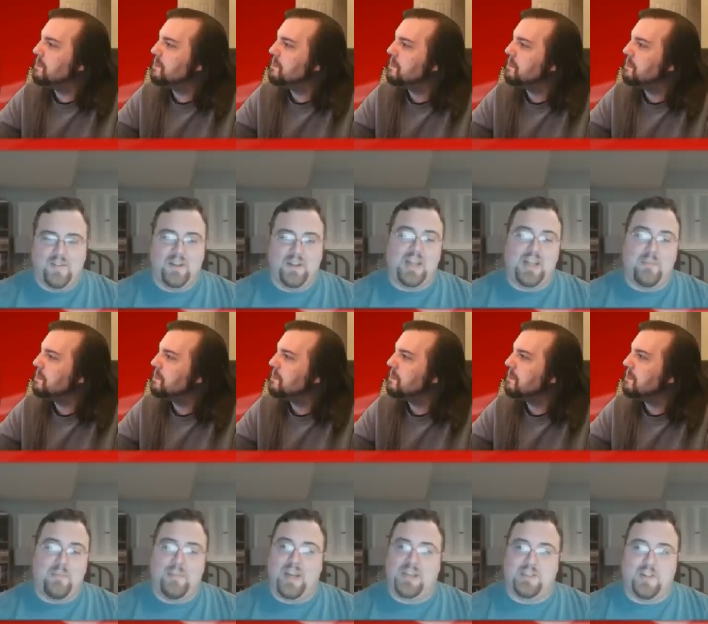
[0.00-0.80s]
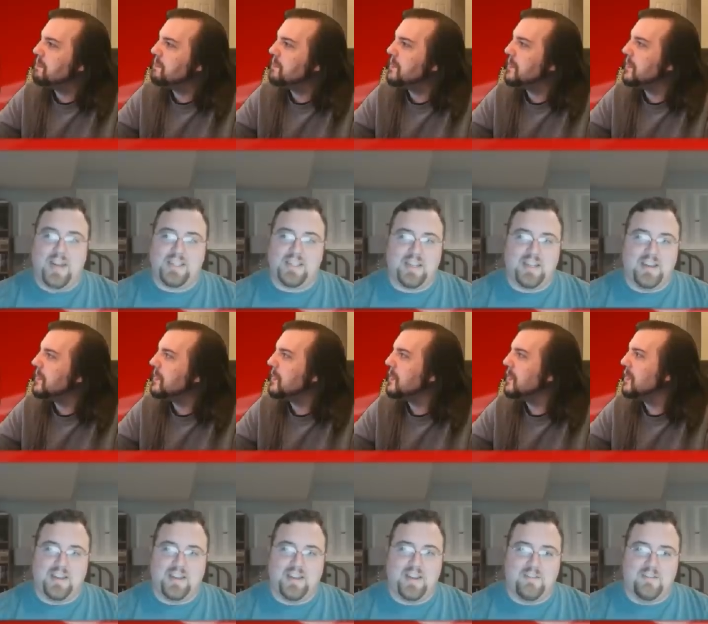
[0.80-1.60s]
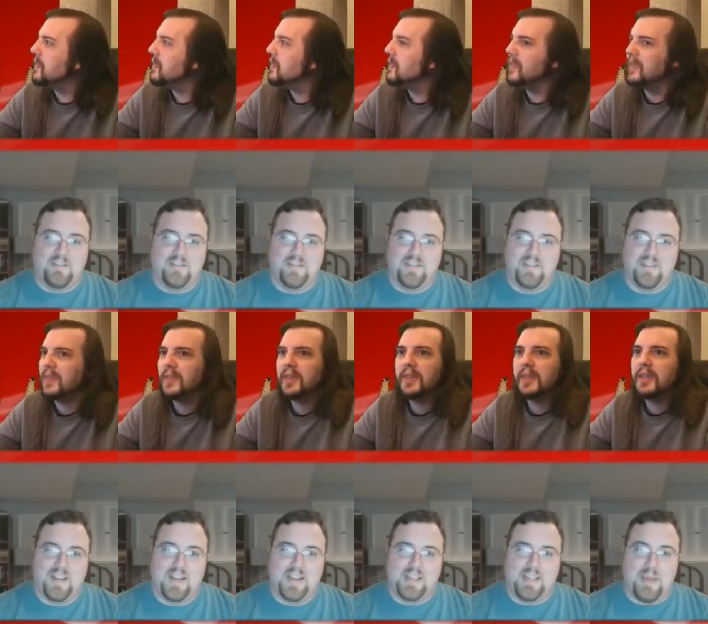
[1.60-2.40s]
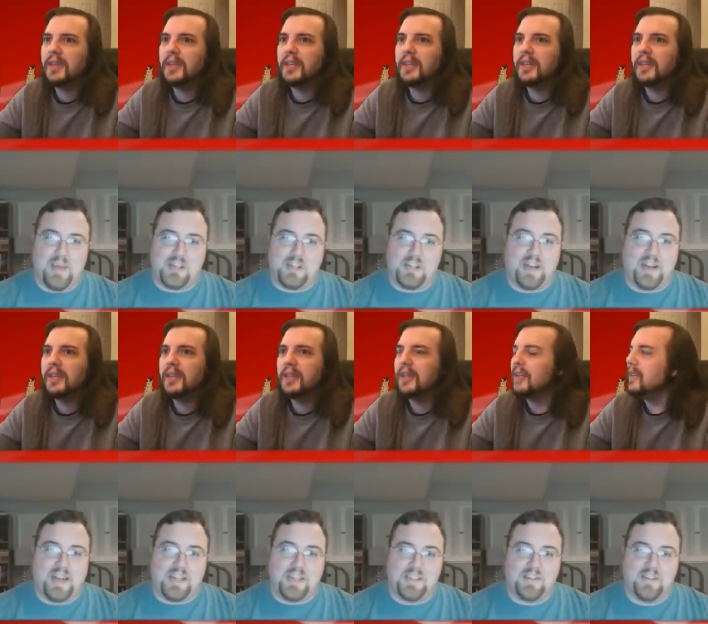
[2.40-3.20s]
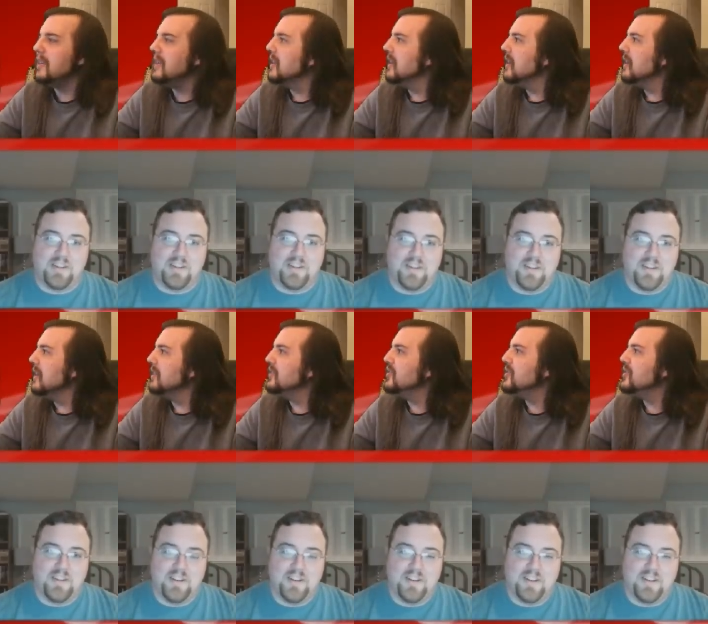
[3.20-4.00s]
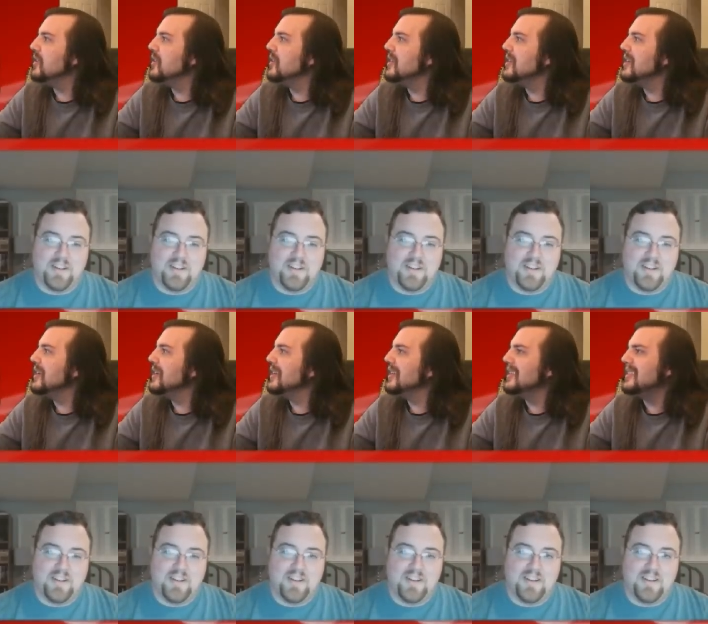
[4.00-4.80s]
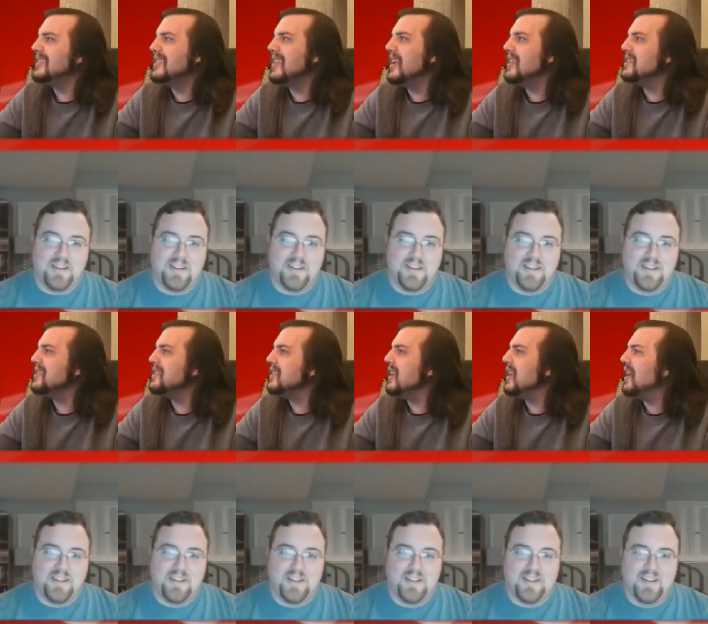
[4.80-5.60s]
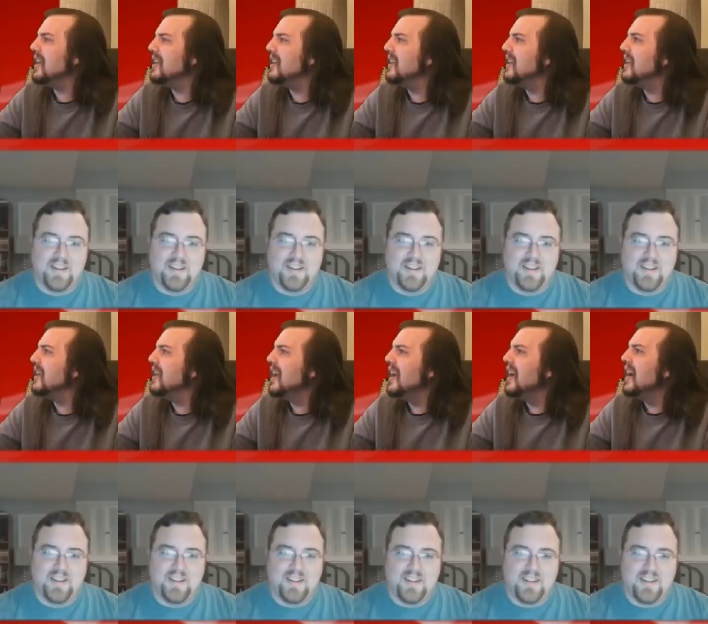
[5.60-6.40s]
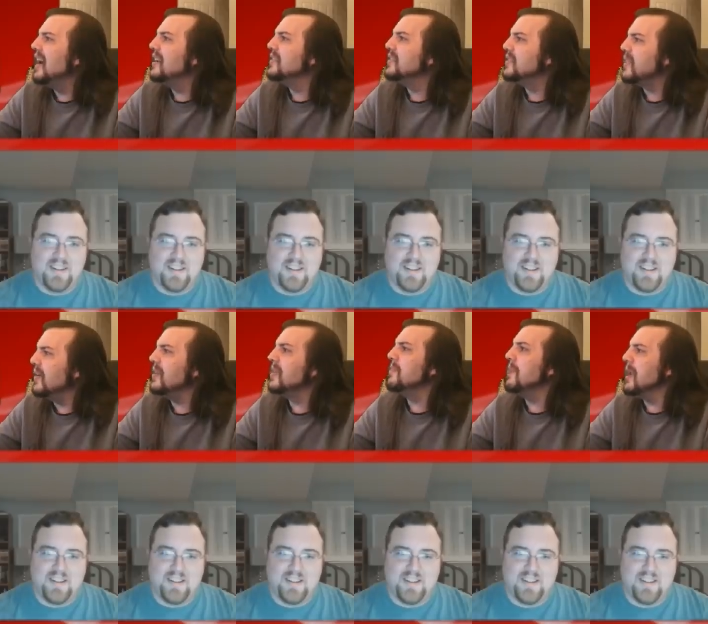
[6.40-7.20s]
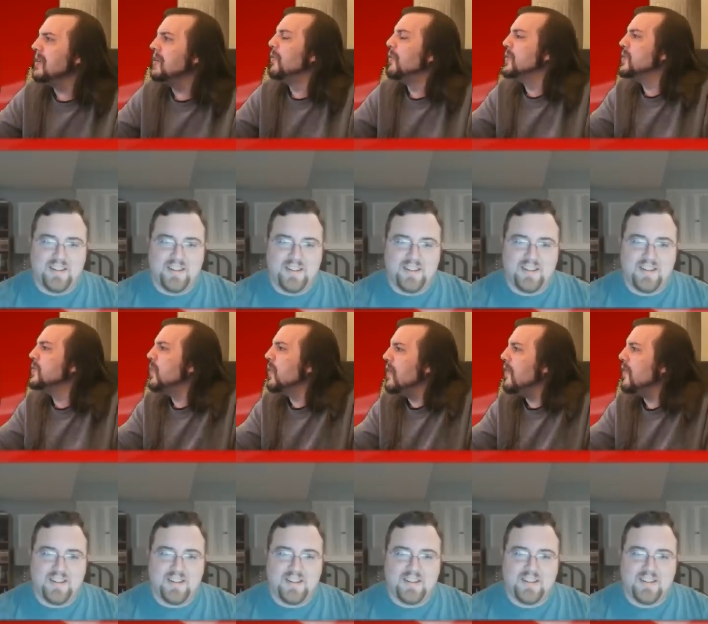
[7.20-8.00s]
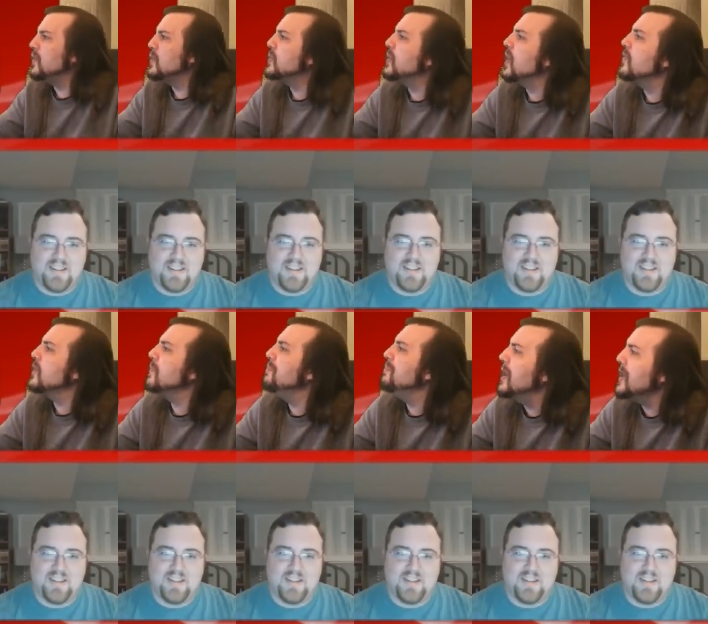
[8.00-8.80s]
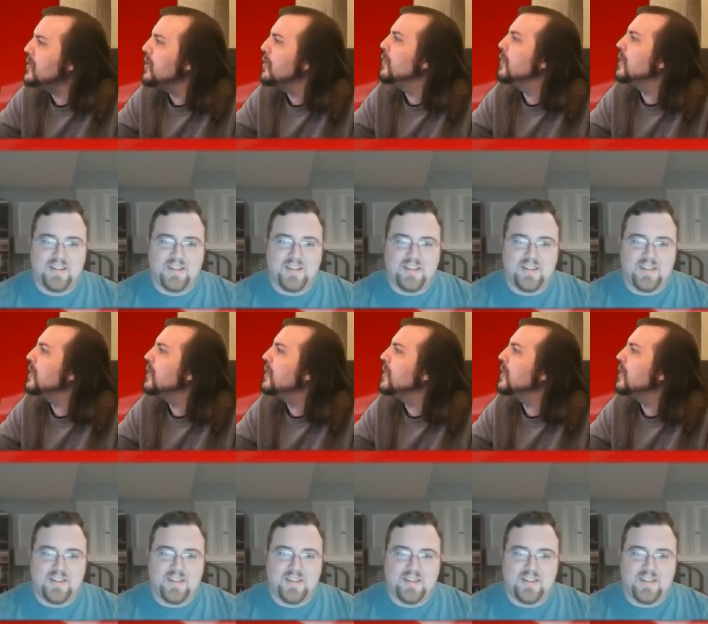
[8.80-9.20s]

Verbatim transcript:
Speaker 1: look at that picture. That's a uh, you know, that's a passionate kiss.
Speaker 2: Yeah, she's uh, yeah. Uh, a Saudi man divorced his wife after discovering a picture of her